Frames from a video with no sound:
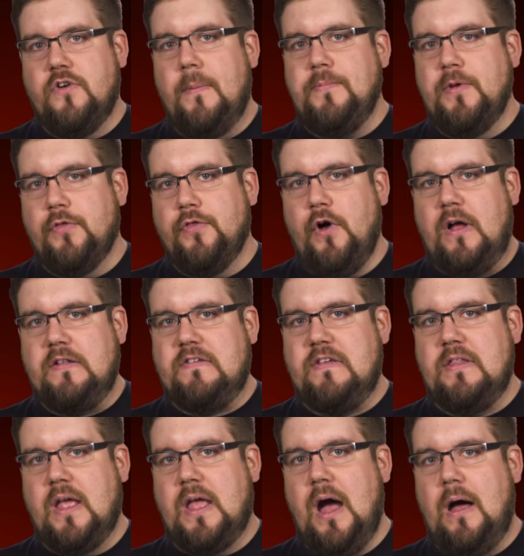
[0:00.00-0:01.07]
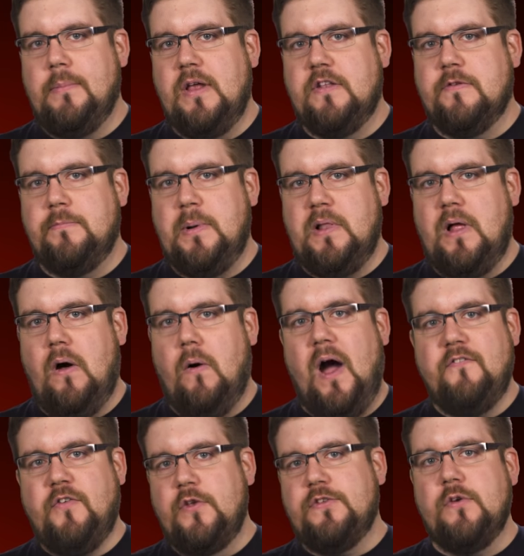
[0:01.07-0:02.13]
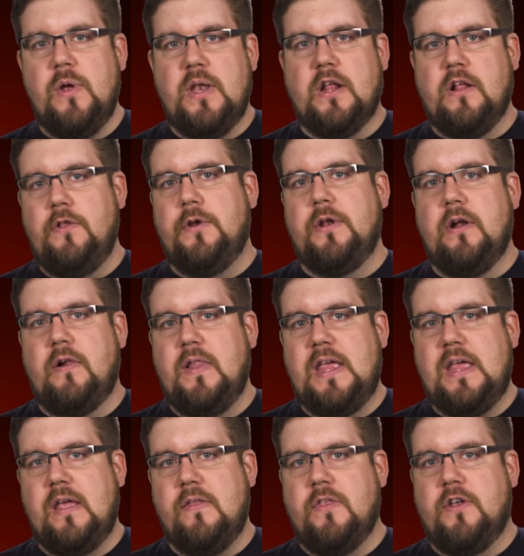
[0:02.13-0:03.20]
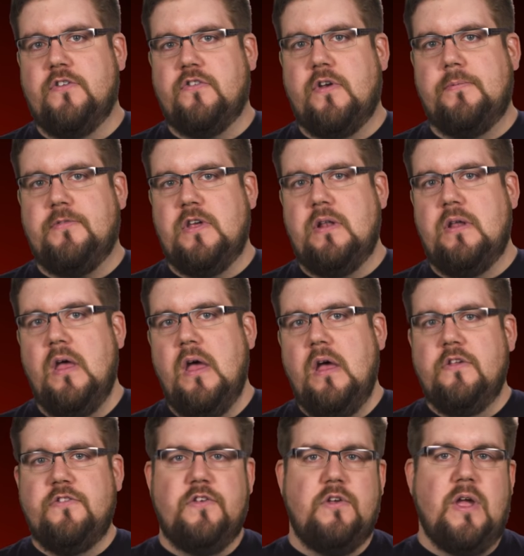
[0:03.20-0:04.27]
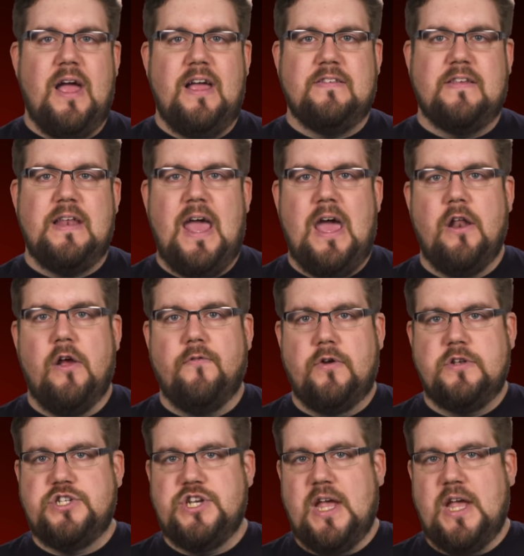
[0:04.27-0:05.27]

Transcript: Drop your thoughts in the comments below. I've also included a link in the description so you guys can head over and